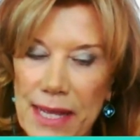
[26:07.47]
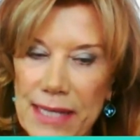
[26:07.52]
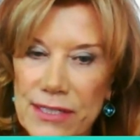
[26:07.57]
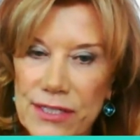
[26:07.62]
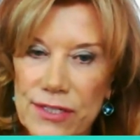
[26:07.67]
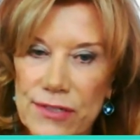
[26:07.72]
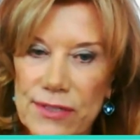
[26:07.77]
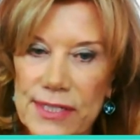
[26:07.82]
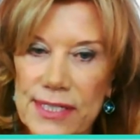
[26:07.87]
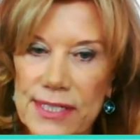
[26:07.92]

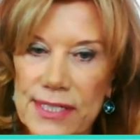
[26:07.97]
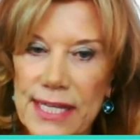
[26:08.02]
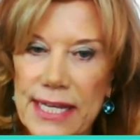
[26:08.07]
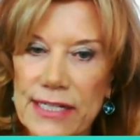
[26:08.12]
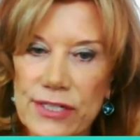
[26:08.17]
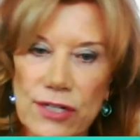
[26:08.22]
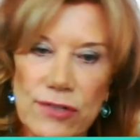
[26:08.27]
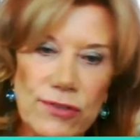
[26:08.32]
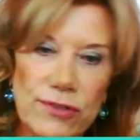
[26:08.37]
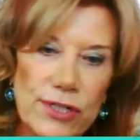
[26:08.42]
as you say,
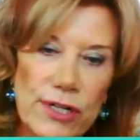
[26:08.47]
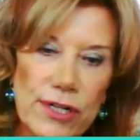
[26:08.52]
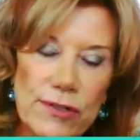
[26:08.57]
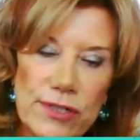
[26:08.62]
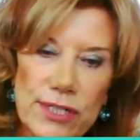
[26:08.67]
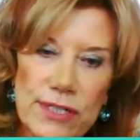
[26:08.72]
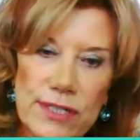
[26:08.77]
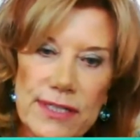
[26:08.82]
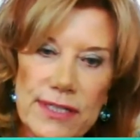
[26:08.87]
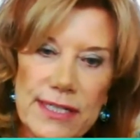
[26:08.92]
don't go
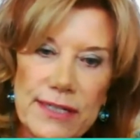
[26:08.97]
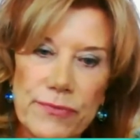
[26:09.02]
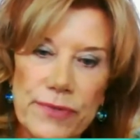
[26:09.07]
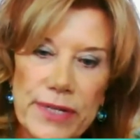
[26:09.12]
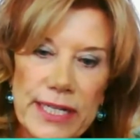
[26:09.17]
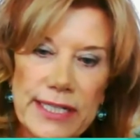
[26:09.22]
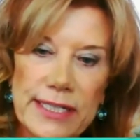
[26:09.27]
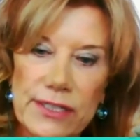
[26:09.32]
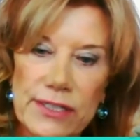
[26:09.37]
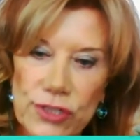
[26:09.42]
to the
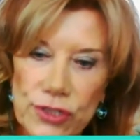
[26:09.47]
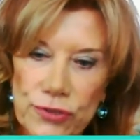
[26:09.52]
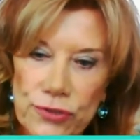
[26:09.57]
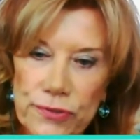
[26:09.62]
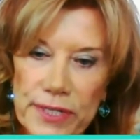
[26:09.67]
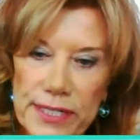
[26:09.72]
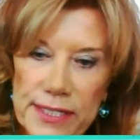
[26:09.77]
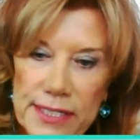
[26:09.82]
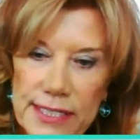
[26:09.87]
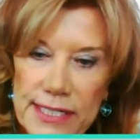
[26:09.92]
really
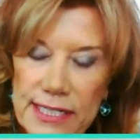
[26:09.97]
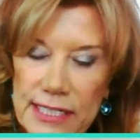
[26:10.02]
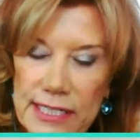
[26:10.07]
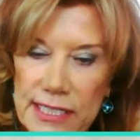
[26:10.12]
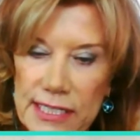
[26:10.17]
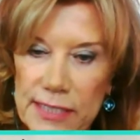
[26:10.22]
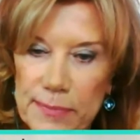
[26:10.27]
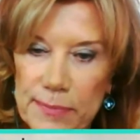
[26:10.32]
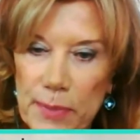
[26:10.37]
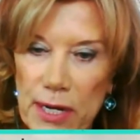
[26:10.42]
touristy
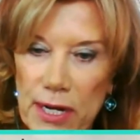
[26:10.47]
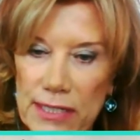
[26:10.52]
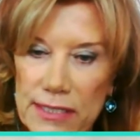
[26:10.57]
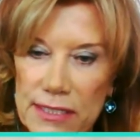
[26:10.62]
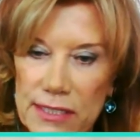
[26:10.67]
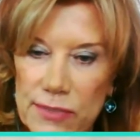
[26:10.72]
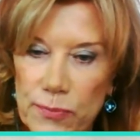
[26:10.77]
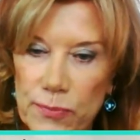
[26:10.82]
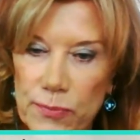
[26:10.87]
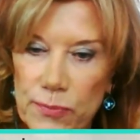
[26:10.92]

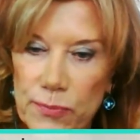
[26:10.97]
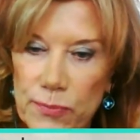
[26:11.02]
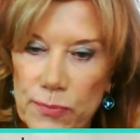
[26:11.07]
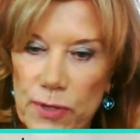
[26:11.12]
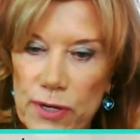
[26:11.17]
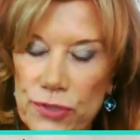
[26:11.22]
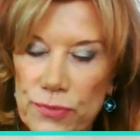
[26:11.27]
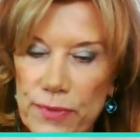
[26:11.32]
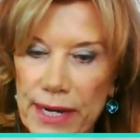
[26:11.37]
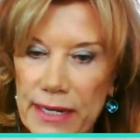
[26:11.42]
spots. Where would
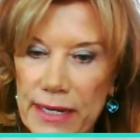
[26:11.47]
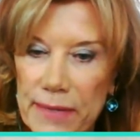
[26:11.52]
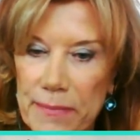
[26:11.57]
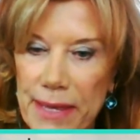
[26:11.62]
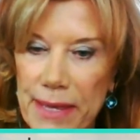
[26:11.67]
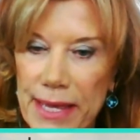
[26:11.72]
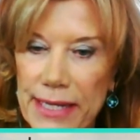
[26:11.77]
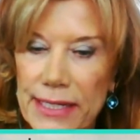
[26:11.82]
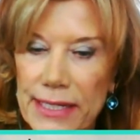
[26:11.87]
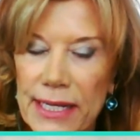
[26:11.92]
you
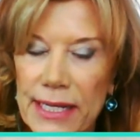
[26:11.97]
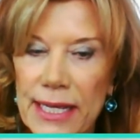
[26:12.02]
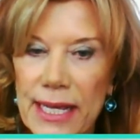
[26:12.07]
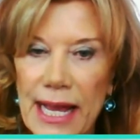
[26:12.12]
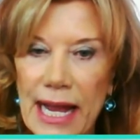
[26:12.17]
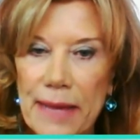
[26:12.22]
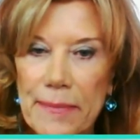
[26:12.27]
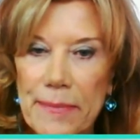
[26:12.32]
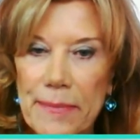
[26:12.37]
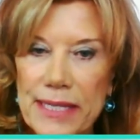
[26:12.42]
recommend?
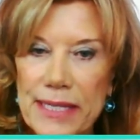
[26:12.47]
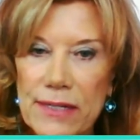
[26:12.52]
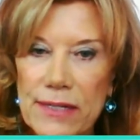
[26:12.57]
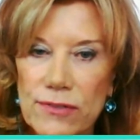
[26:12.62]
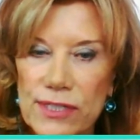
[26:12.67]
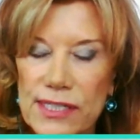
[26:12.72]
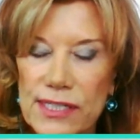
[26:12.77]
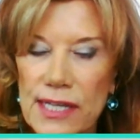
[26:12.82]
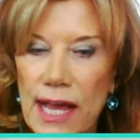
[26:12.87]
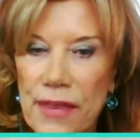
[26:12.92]
I mean,
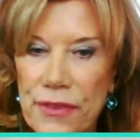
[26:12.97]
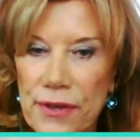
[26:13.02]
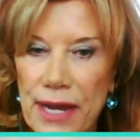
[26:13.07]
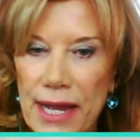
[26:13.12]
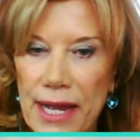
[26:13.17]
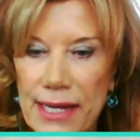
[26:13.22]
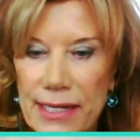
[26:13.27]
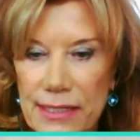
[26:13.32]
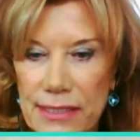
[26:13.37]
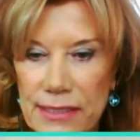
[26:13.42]
those other
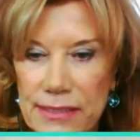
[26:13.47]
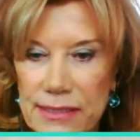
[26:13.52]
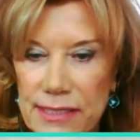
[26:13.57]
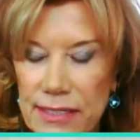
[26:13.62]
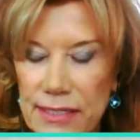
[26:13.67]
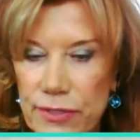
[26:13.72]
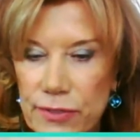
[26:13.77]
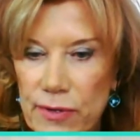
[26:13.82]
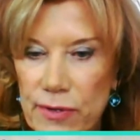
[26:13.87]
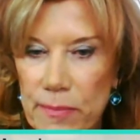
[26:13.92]
islands
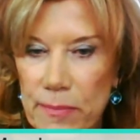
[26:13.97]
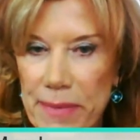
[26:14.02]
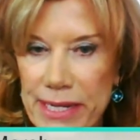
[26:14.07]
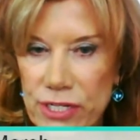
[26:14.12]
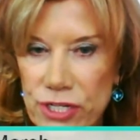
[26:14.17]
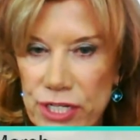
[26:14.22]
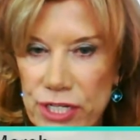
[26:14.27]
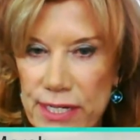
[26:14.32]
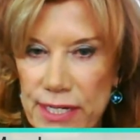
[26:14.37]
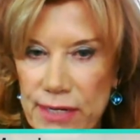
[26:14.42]
that you were
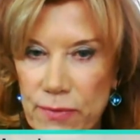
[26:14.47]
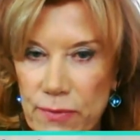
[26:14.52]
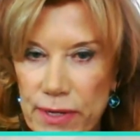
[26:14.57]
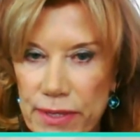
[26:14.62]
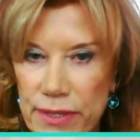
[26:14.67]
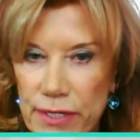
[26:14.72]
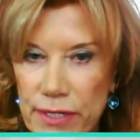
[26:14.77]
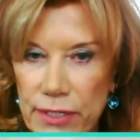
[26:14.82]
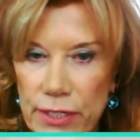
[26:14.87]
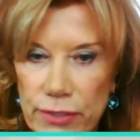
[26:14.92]
mentioning where
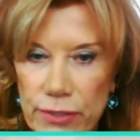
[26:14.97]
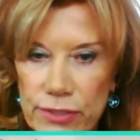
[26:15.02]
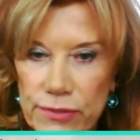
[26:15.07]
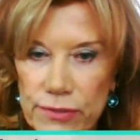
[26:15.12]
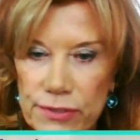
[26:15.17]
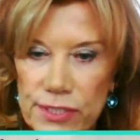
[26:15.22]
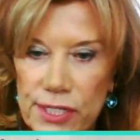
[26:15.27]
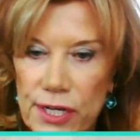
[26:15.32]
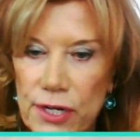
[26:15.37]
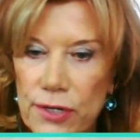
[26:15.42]
the
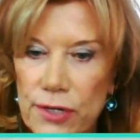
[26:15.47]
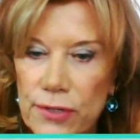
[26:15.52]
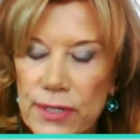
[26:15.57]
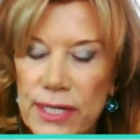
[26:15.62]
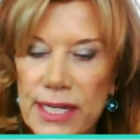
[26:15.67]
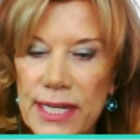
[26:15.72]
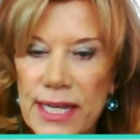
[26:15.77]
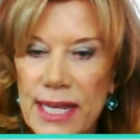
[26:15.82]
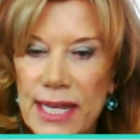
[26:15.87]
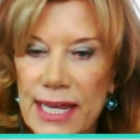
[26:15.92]
locals go,
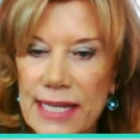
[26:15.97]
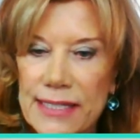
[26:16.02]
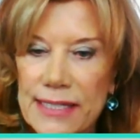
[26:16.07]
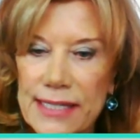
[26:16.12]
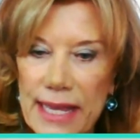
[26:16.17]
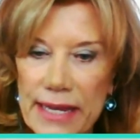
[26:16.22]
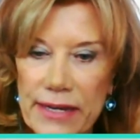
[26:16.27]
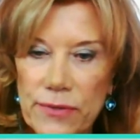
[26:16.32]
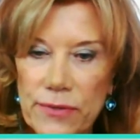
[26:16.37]
is that a